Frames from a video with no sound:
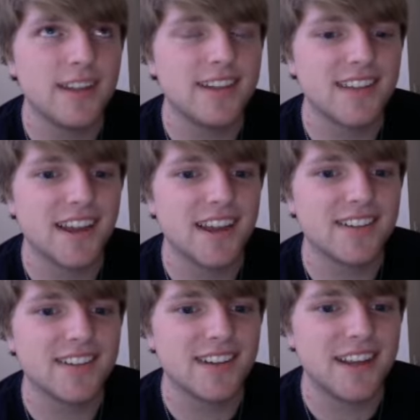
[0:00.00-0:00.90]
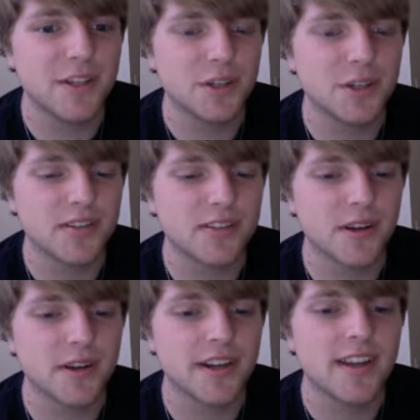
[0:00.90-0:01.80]
tied to nature,
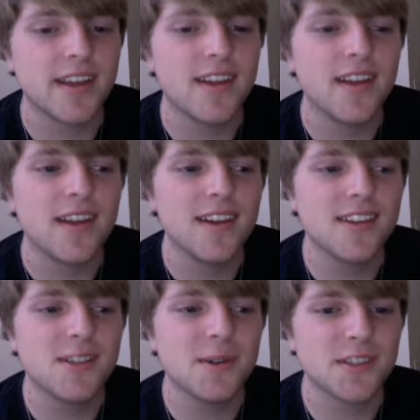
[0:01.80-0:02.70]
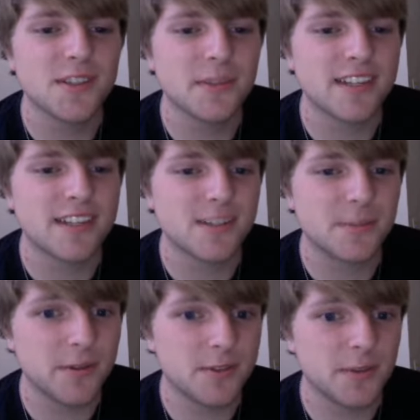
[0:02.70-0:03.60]
doing something that it's not
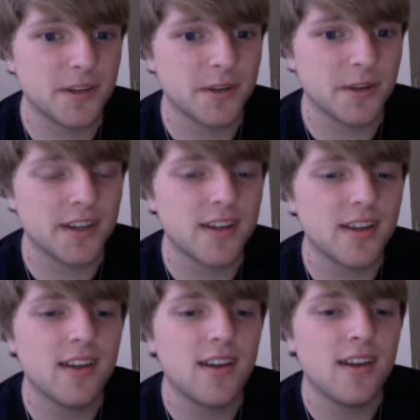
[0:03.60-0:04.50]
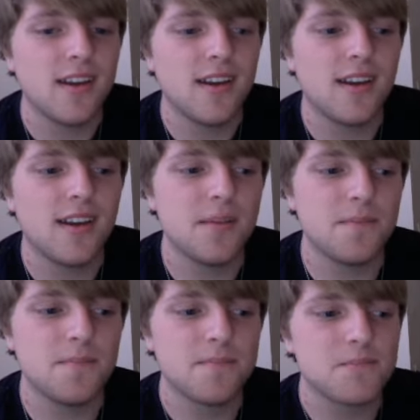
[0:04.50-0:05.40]
supposed to be doing.
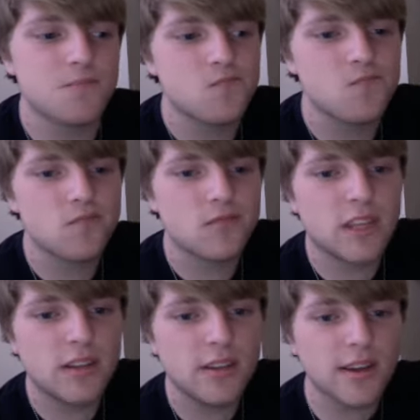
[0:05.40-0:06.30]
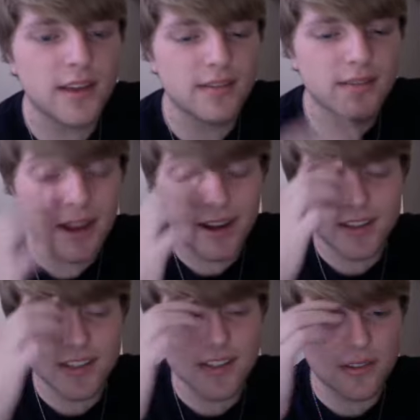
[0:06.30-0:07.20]
Um, And yeah, I
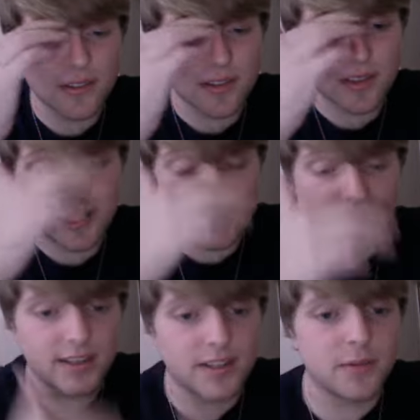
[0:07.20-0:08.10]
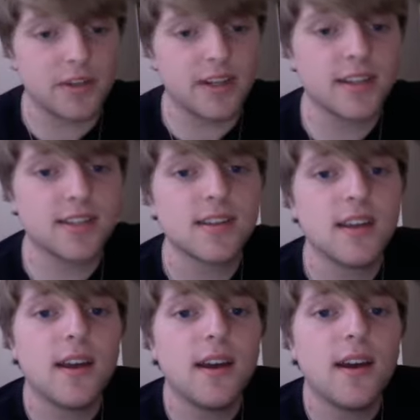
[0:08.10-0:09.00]
honestly still think that that's exactly what it is.
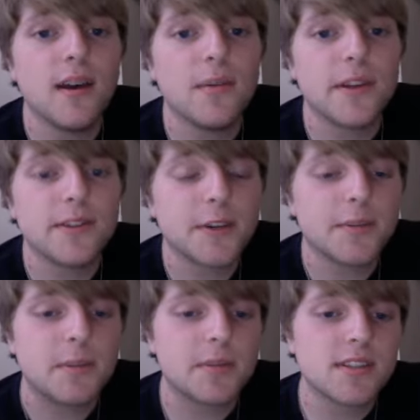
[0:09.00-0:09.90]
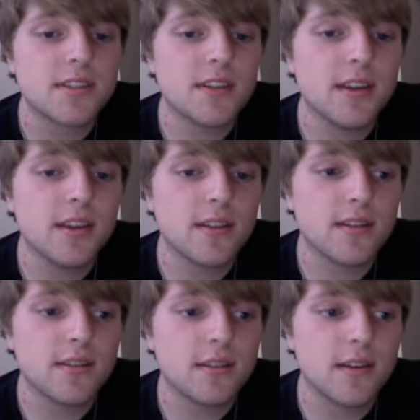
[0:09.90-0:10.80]
Now, as far as people
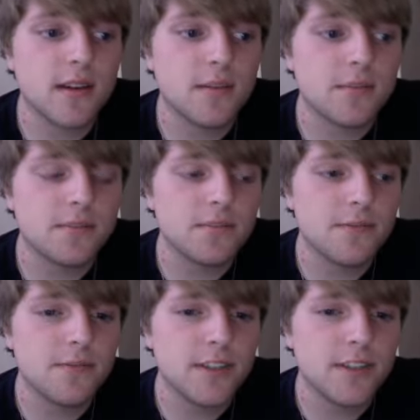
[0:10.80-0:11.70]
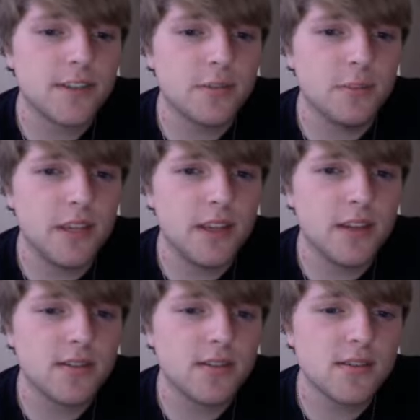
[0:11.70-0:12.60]
seeing physical
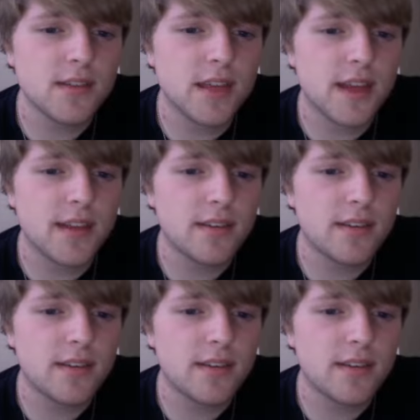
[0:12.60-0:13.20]
beings that